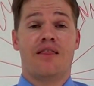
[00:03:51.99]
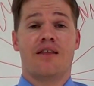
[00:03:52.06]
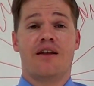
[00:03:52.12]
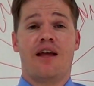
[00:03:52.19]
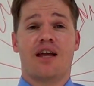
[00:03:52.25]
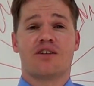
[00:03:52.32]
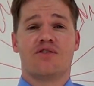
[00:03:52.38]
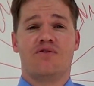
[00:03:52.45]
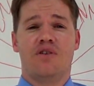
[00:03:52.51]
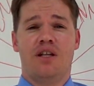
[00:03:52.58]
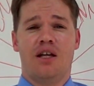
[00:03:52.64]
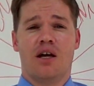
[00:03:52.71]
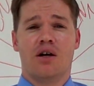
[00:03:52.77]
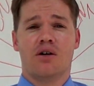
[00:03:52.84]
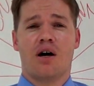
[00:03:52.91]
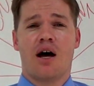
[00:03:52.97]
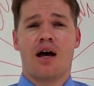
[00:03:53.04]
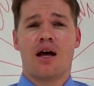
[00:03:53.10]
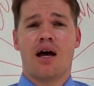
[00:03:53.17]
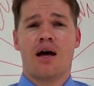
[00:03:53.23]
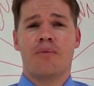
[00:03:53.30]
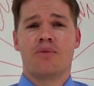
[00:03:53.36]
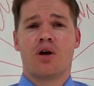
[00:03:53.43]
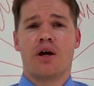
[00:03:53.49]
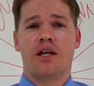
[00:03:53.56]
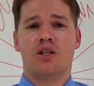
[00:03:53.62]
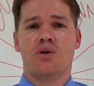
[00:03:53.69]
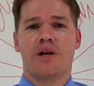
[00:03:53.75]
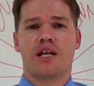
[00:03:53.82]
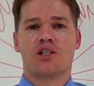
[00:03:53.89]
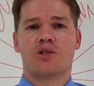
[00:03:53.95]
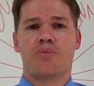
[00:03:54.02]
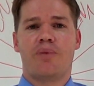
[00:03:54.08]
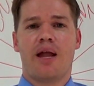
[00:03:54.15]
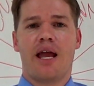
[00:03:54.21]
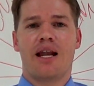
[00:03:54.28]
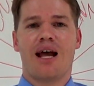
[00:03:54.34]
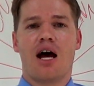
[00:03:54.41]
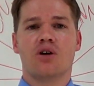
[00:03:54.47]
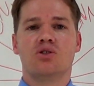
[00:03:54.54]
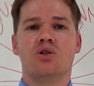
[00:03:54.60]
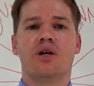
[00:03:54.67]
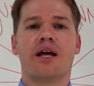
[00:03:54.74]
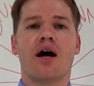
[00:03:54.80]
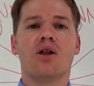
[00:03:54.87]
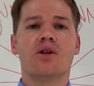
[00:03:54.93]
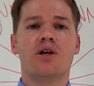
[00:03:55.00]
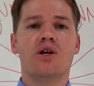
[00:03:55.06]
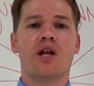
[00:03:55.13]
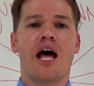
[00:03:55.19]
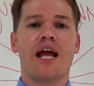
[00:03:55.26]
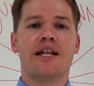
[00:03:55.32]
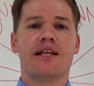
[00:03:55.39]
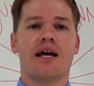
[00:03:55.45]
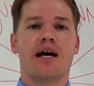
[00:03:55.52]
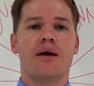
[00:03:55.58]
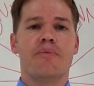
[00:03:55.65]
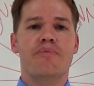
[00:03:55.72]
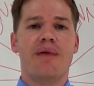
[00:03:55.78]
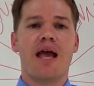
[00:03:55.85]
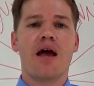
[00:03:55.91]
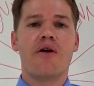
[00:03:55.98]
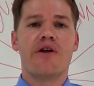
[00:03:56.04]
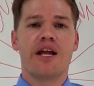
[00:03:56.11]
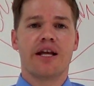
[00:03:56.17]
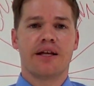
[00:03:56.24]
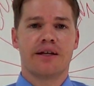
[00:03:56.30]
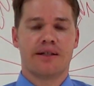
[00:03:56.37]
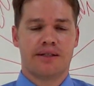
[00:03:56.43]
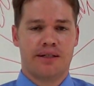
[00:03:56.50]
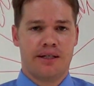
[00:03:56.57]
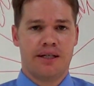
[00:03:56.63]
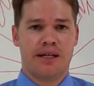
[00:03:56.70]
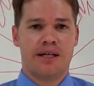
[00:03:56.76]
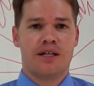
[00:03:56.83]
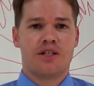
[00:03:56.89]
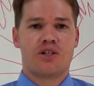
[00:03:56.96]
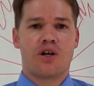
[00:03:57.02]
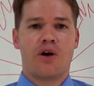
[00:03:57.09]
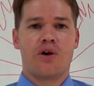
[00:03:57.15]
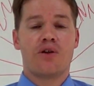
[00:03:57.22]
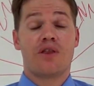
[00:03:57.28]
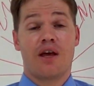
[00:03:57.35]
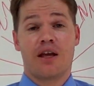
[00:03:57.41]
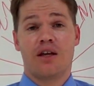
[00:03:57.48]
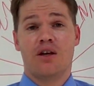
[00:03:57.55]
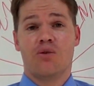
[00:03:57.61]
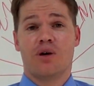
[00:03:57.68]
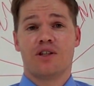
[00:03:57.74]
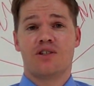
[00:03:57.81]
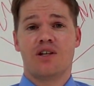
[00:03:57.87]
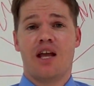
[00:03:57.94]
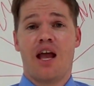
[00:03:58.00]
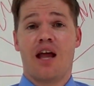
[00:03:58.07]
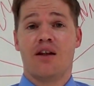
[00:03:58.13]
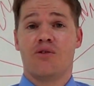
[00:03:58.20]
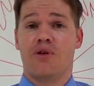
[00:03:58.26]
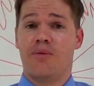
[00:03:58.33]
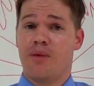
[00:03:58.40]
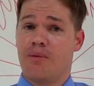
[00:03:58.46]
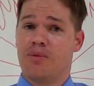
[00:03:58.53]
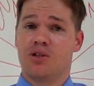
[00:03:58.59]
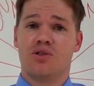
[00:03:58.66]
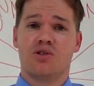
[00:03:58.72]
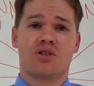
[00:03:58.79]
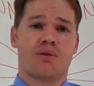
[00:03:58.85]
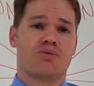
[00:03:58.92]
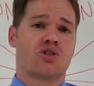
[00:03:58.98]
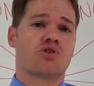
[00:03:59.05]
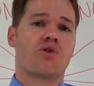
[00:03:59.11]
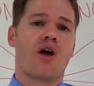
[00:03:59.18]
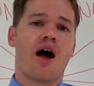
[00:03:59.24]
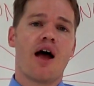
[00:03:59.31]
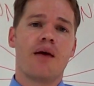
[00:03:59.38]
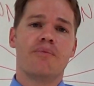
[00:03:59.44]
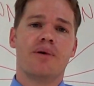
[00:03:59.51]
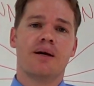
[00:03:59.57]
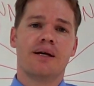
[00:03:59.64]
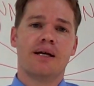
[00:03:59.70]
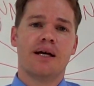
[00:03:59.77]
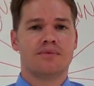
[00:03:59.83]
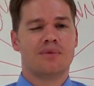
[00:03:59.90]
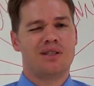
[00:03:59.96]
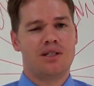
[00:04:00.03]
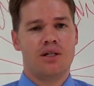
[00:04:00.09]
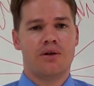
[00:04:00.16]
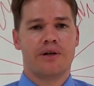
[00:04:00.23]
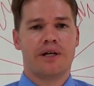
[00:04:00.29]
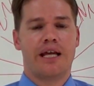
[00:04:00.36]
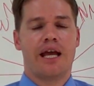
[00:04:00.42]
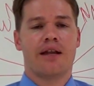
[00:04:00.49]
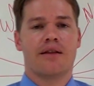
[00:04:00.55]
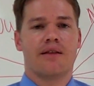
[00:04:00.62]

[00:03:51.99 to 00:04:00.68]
In the next video, I am going to explain how to calculate a bearing. So thank you once again. Remember to subscribe. See you again.